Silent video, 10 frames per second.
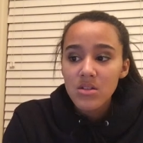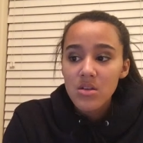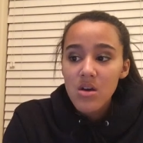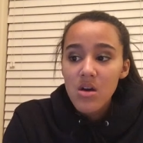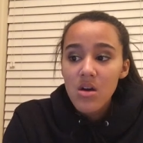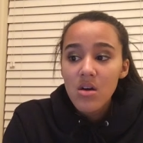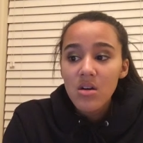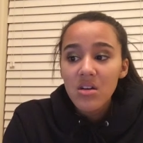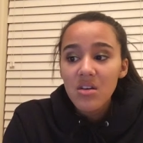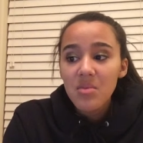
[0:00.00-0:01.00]

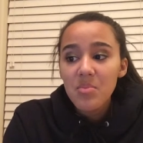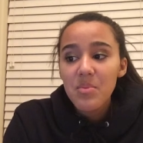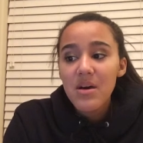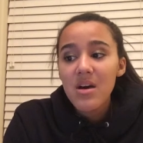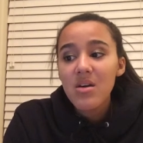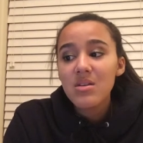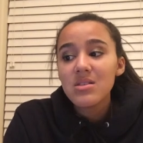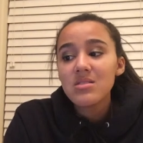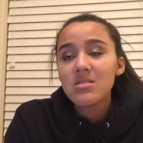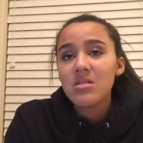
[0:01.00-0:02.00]
talk about
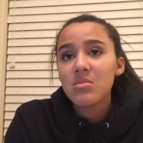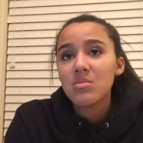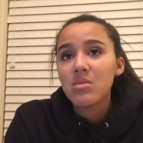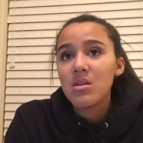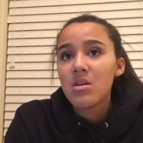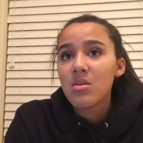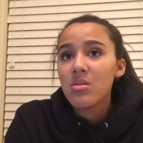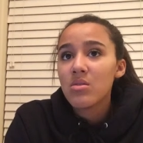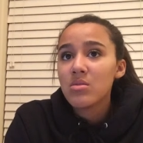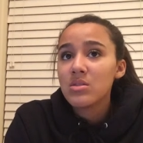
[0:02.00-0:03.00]
it somewhere
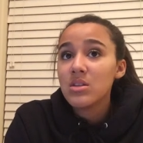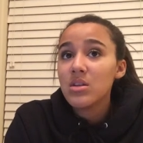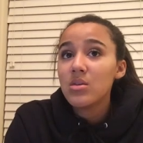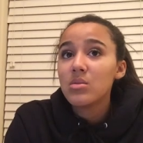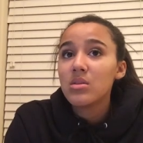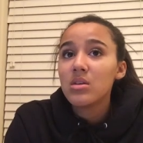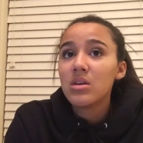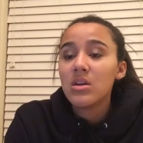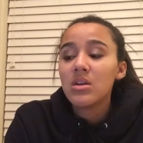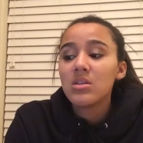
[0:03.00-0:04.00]
only
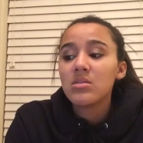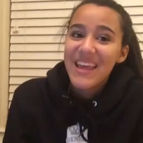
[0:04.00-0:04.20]
we?